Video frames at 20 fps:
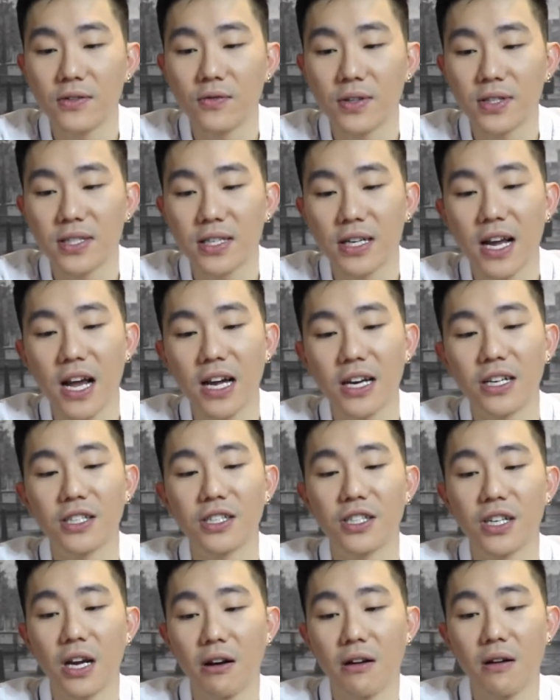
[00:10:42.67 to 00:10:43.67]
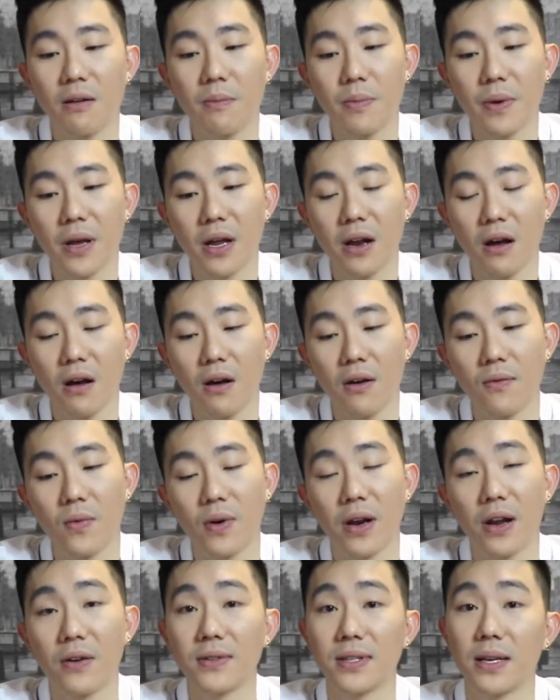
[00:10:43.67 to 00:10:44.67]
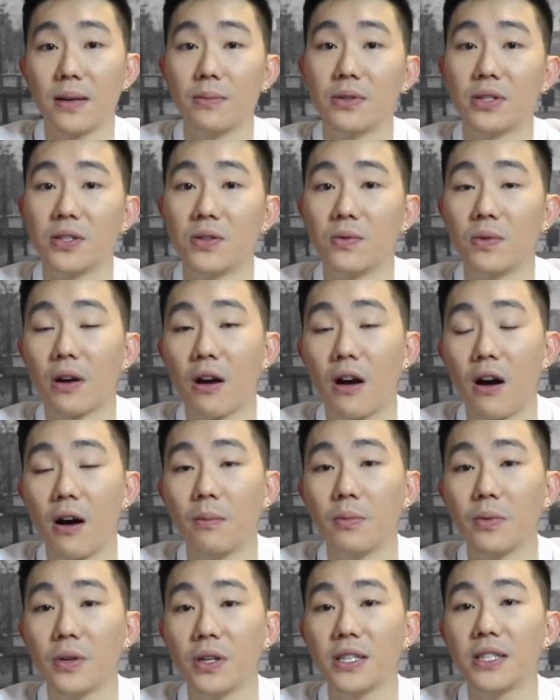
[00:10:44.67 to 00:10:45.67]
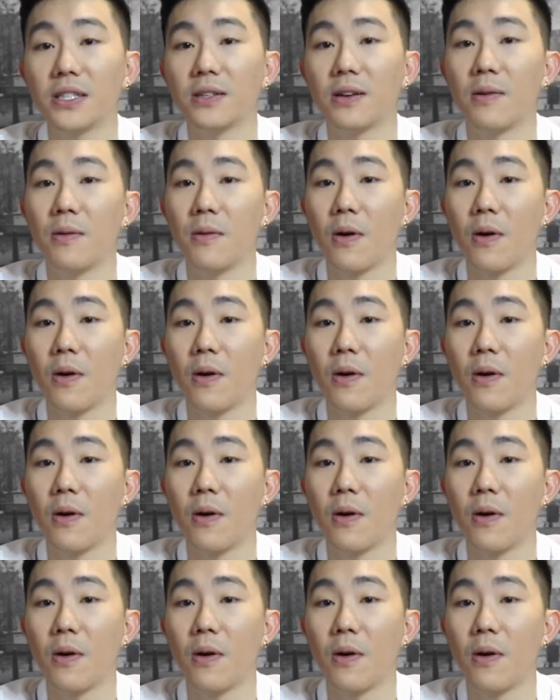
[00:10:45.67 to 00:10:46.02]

was to kind of share a bit of what I was able to accomplish